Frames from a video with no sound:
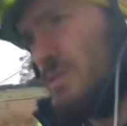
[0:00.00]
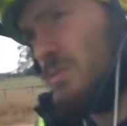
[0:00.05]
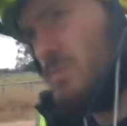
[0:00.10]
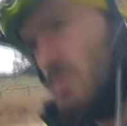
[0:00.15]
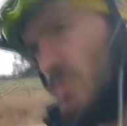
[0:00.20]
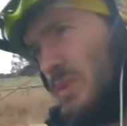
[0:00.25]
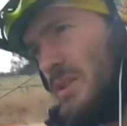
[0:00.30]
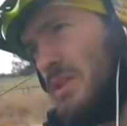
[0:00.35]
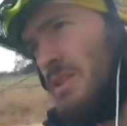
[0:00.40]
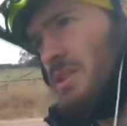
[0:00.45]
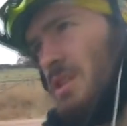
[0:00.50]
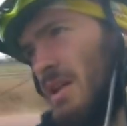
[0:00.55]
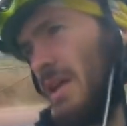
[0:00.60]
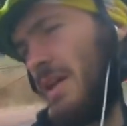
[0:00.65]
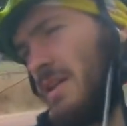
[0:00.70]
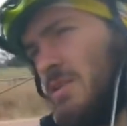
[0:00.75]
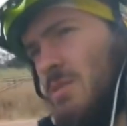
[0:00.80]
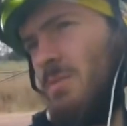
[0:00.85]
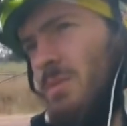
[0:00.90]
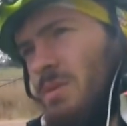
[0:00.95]
to Wee
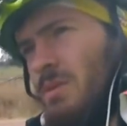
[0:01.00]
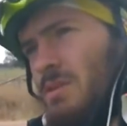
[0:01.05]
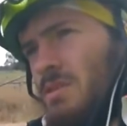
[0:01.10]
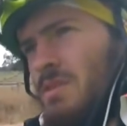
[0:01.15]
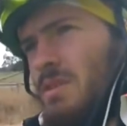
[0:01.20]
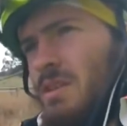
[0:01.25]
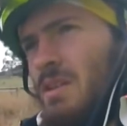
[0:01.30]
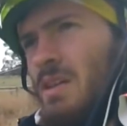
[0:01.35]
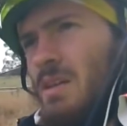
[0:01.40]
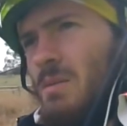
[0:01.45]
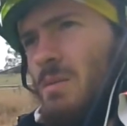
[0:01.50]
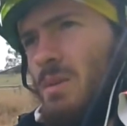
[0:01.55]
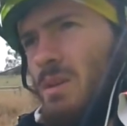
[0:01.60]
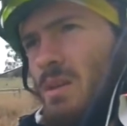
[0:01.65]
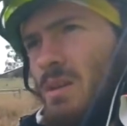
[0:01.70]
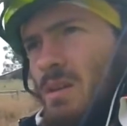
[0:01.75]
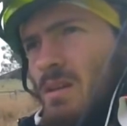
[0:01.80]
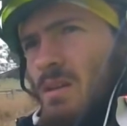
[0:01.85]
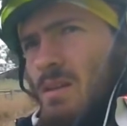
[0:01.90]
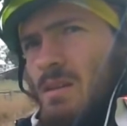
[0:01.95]
Jasper is the name of
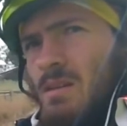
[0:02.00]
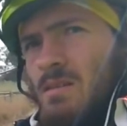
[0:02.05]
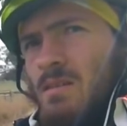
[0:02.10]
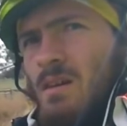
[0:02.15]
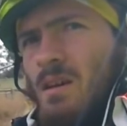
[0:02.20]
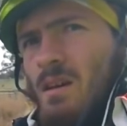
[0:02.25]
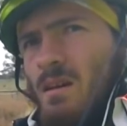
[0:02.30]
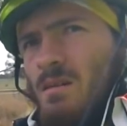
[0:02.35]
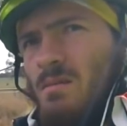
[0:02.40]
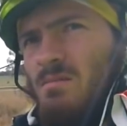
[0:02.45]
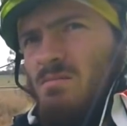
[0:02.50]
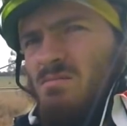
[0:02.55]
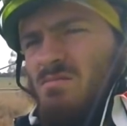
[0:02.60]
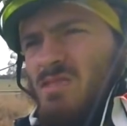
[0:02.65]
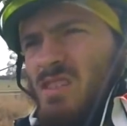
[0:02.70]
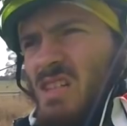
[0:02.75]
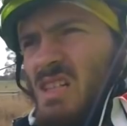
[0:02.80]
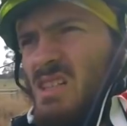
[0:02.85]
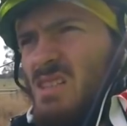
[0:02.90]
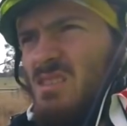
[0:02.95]
the town,
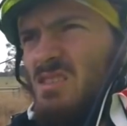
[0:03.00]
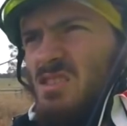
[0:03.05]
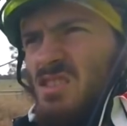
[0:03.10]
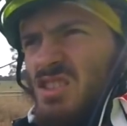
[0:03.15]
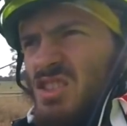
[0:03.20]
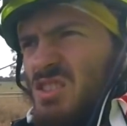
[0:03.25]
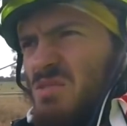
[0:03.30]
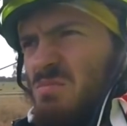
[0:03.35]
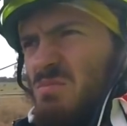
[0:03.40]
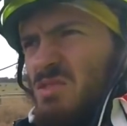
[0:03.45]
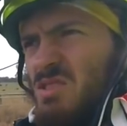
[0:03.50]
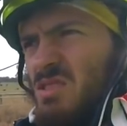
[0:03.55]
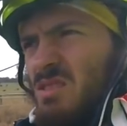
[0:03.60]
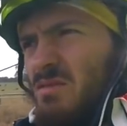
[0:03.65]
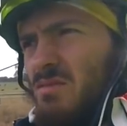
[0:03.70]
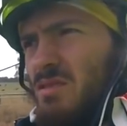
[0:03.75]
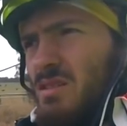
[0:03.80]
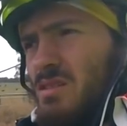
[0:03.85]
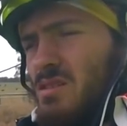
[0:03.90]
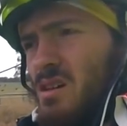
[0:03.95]
village. It's not
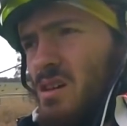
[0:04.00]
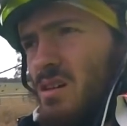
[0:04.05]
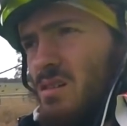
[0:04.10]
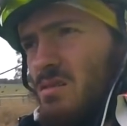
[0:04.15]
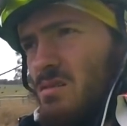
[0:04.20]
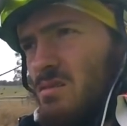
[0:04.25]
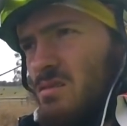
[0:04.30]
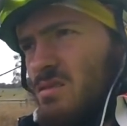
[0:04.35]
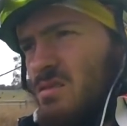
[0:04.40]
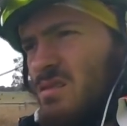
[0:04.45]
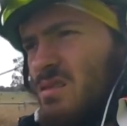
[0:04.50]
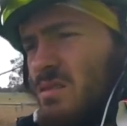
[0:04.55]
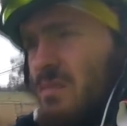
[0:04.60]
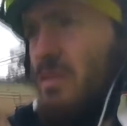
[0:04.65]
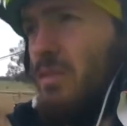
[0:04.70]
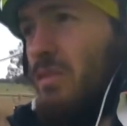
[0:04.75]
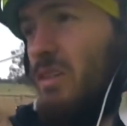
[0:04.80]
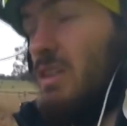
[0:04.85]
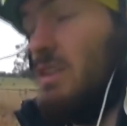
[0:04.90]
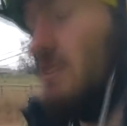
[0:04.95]
even a town, it's not
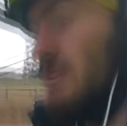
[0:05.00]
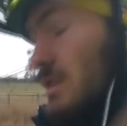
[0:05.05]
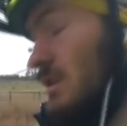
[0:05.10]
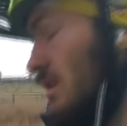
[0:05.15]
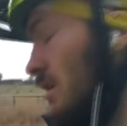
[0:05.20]
even a village.